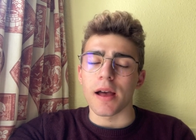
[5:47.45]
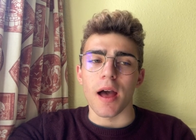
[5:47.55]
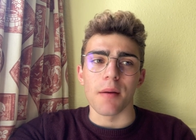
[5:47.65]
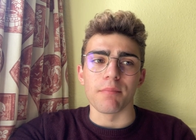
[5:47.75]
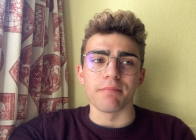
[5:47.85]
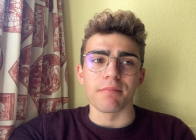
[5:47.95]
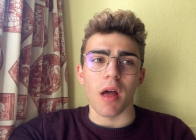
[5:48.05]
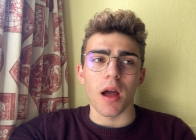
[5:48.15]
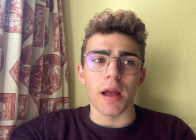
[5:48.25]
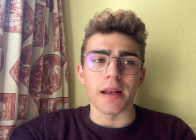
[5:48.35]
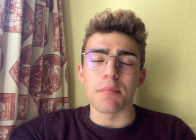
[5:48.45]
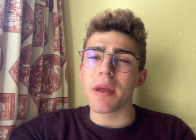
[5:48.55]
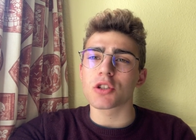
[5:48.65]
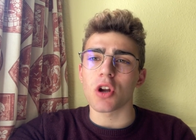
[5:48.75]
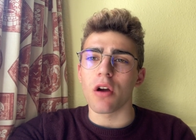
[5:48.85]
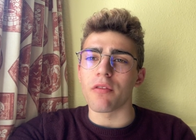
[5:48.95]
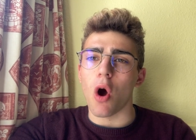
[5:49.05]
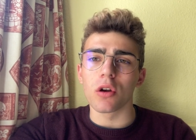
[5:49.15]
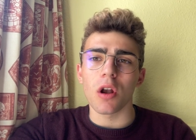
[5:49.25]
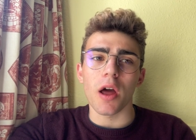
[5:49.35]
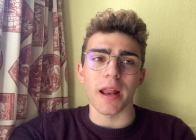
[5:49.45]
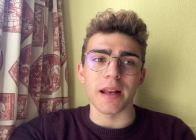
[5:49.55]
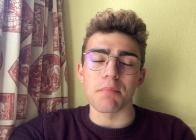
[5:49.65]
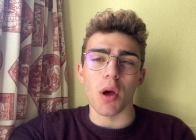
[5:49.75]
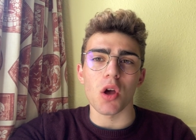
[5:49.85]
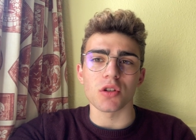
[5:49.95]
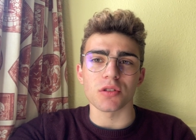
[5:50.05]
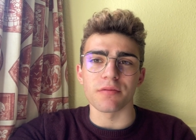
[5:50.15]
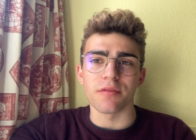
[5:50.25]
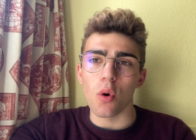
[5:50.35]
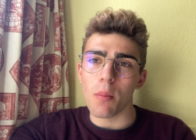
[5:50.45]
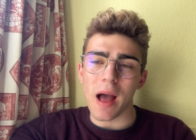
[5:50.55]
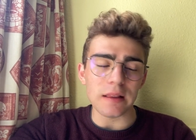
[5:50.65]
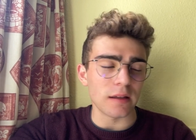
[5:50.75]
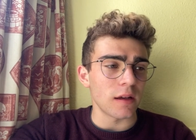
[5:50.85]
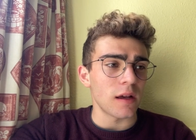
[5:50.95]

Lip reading: in a mixture of online and in-person format.